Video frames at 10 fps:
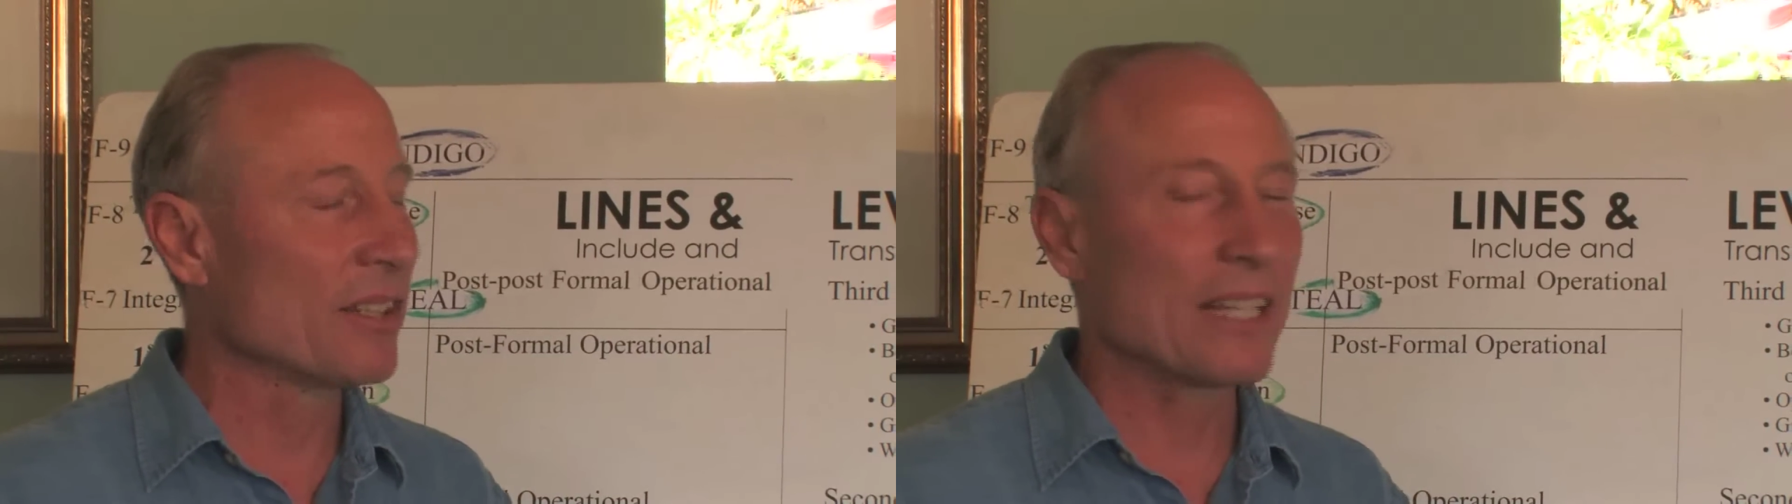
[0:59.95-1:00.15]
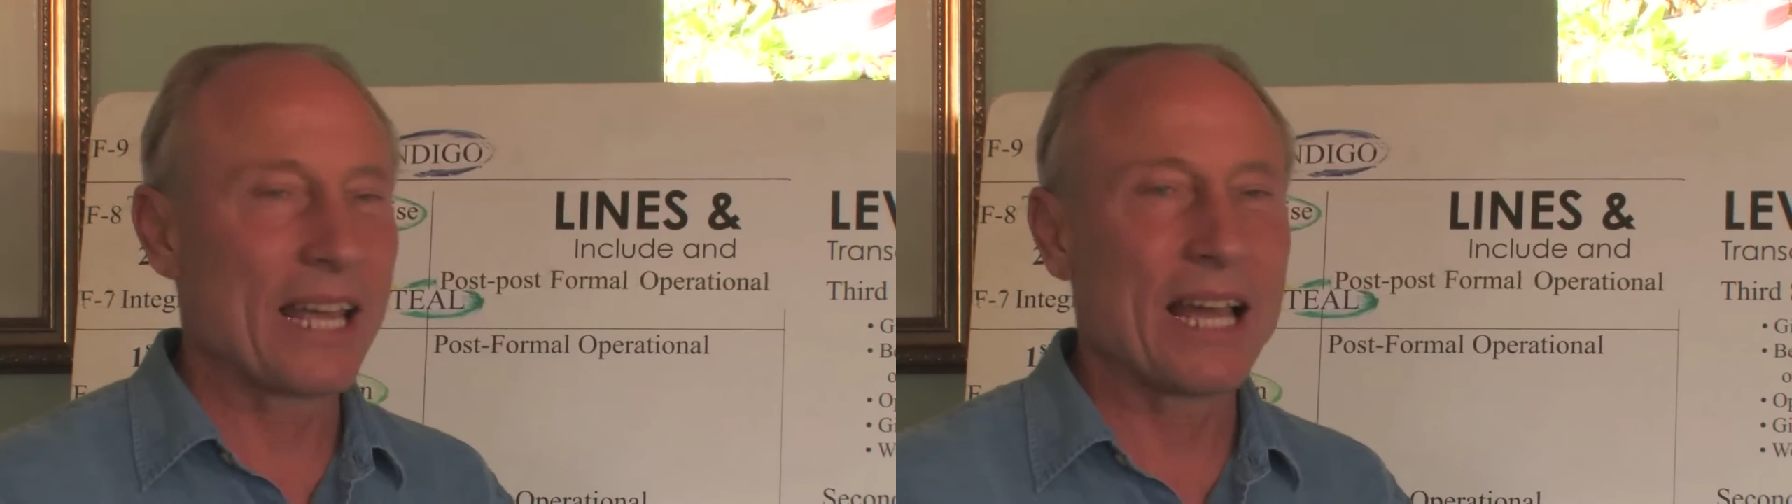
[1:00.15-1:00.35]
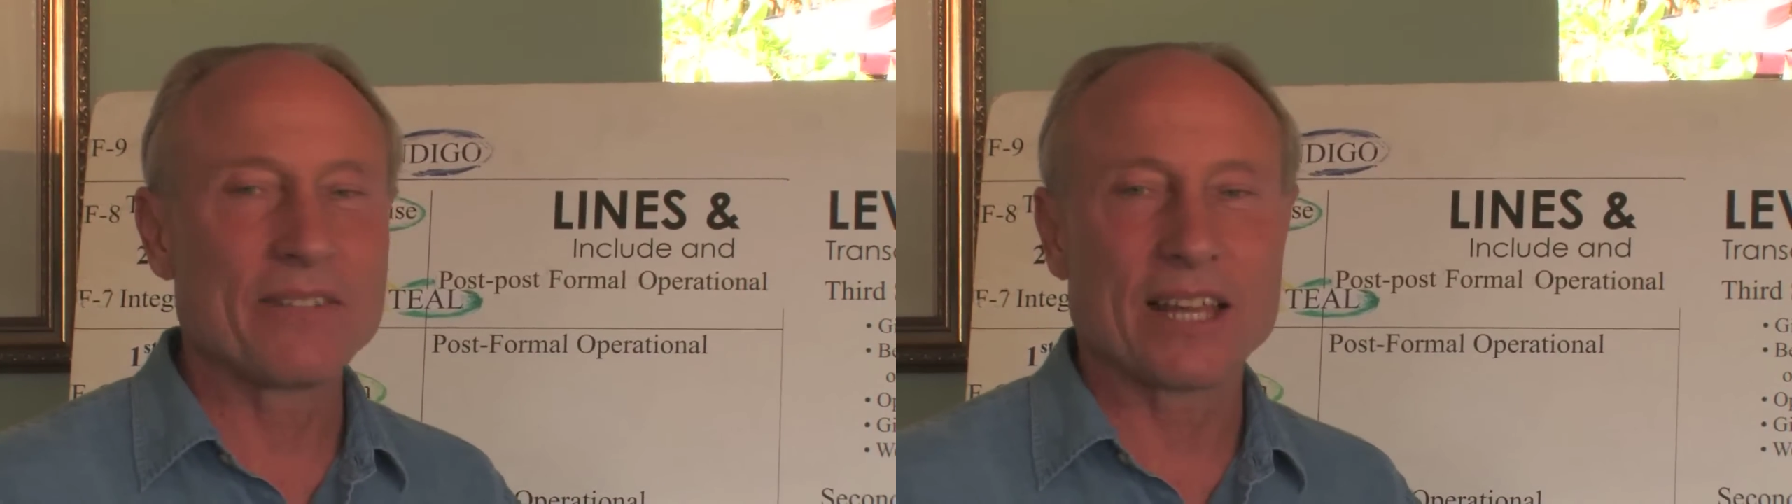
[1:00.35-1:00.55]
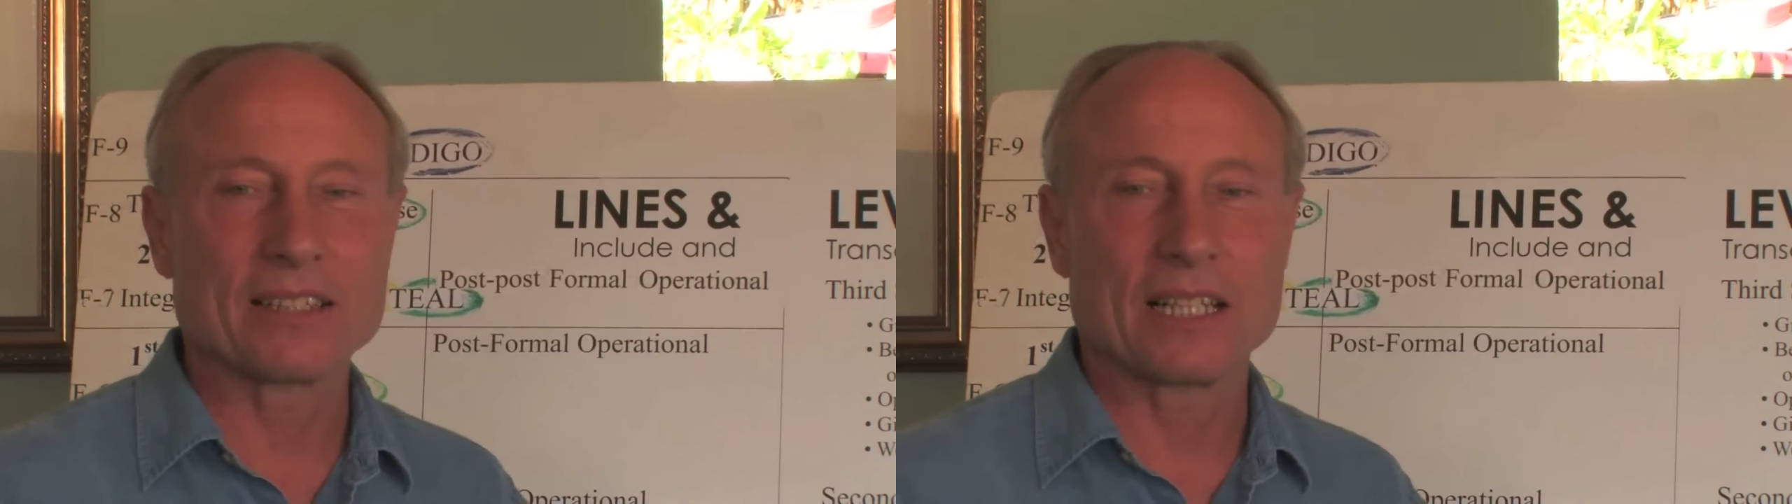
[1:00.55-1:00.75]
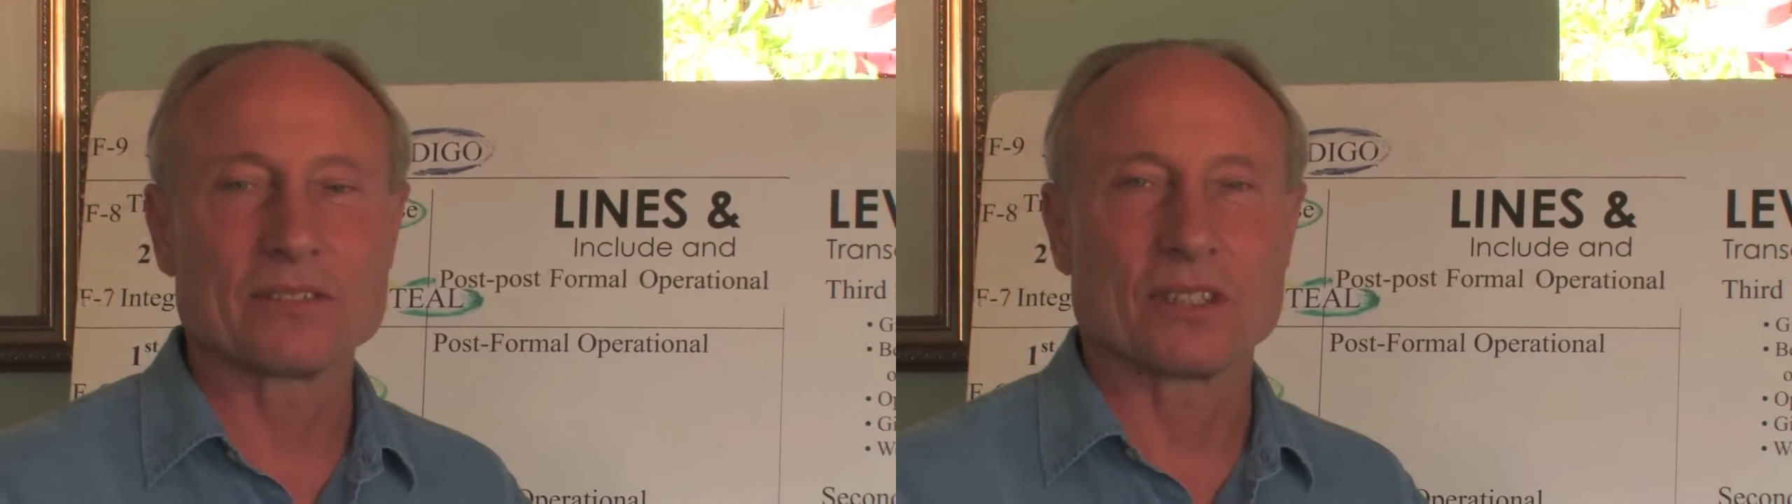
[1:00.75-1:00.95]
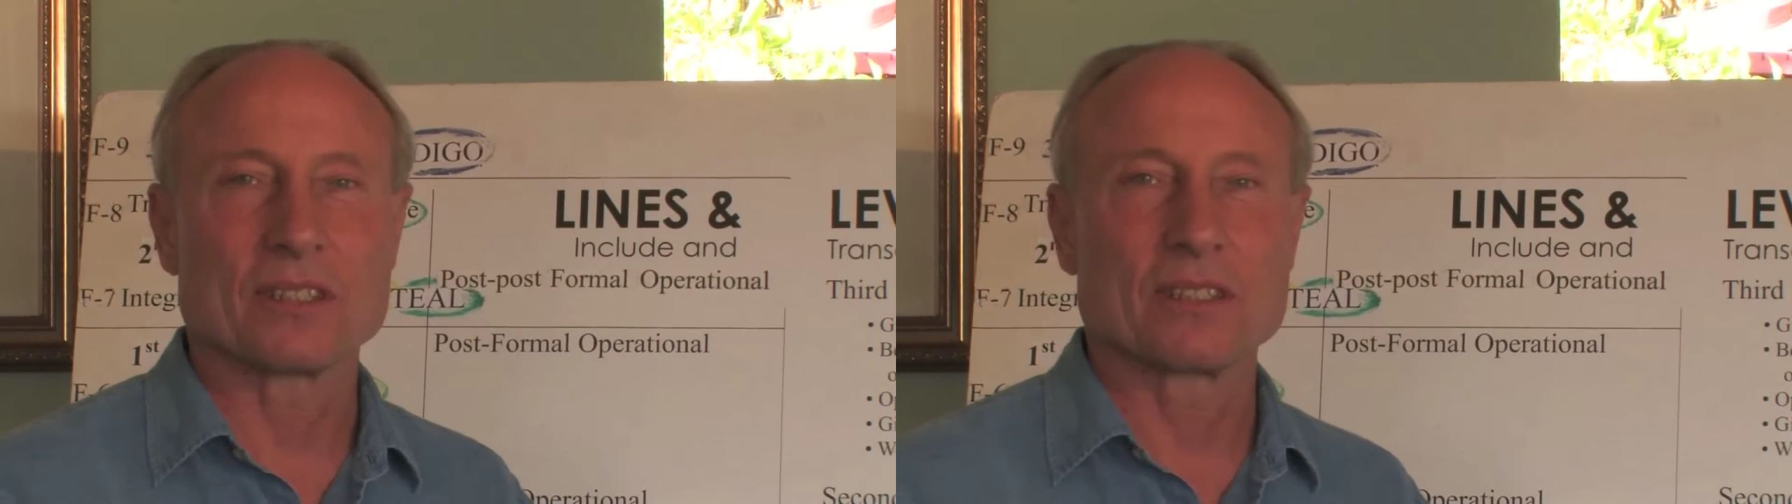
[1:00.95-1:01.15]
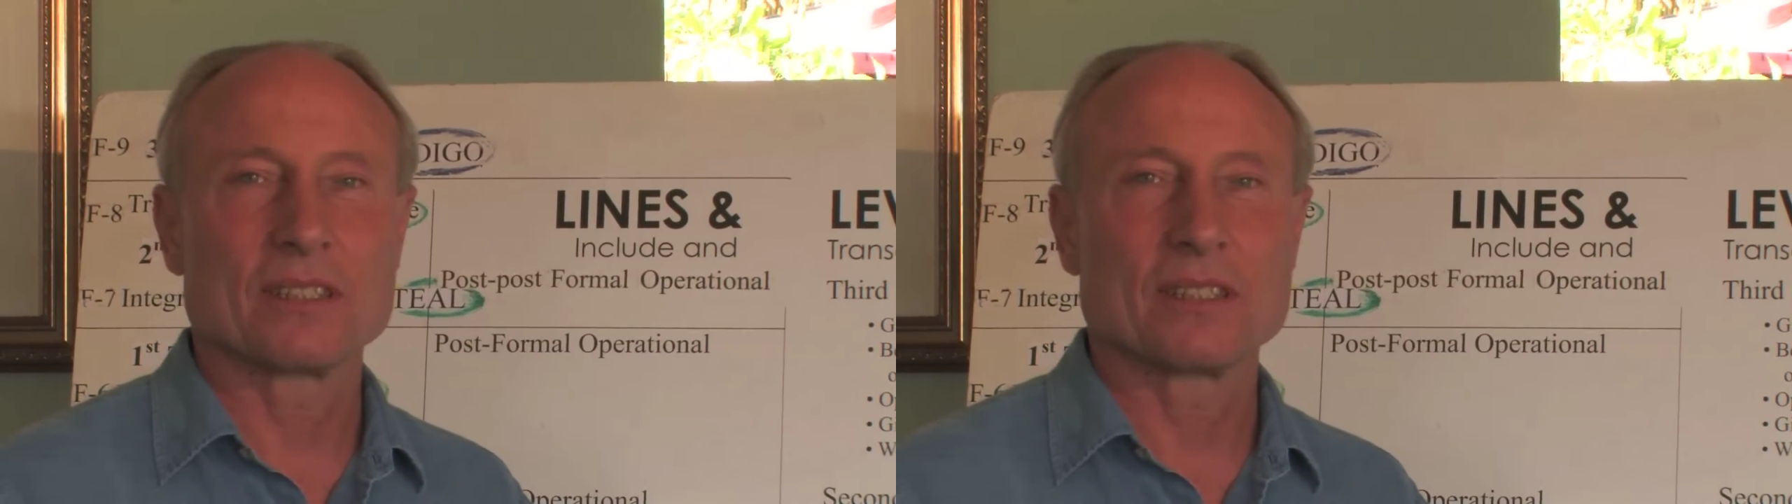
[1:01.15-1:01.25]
they're going to have that level.